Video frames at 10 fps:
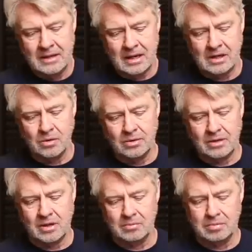in order to
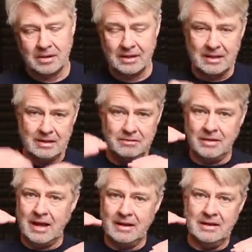completely
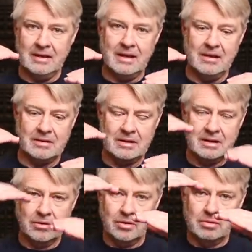flatten it out,
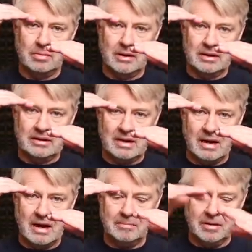in order to bring the
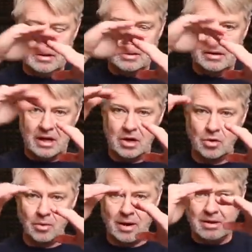top, that
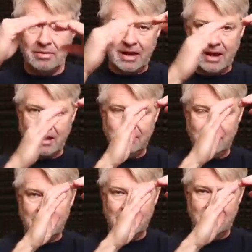crown out of
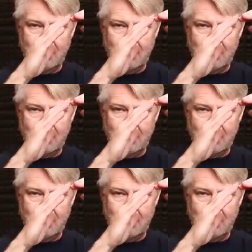it,